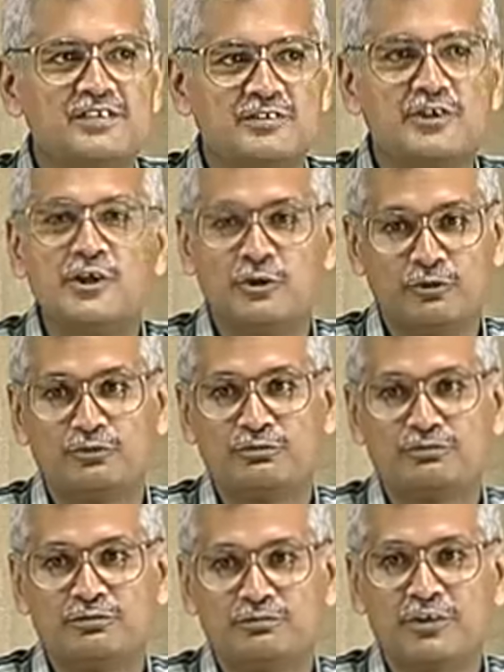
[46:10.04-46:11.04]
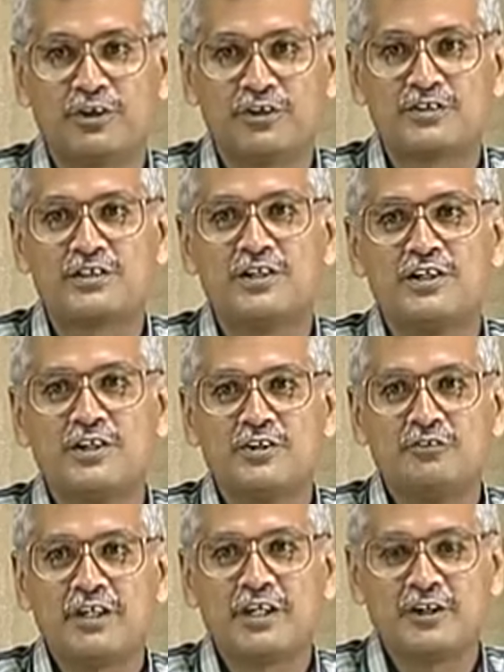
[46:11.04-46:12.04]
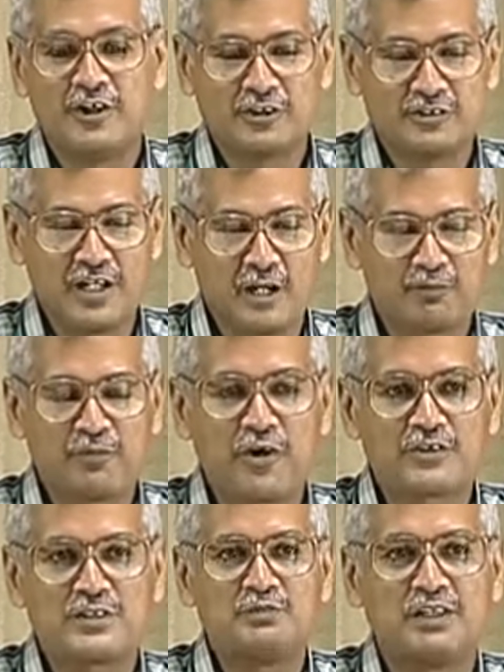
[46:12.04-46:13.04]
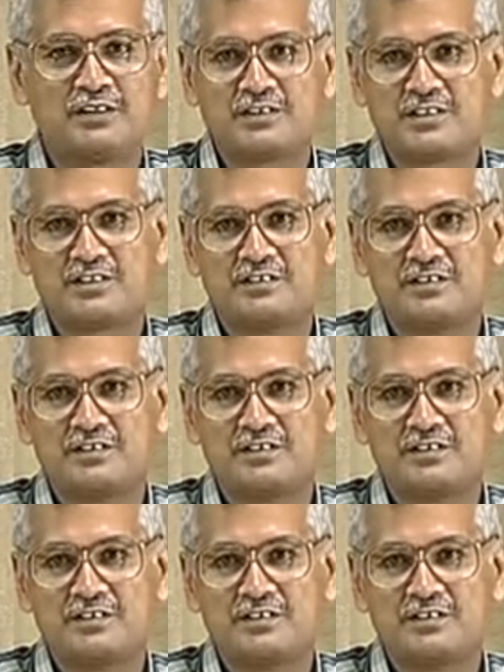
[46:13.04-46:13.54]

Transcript: No, because we cannot approximate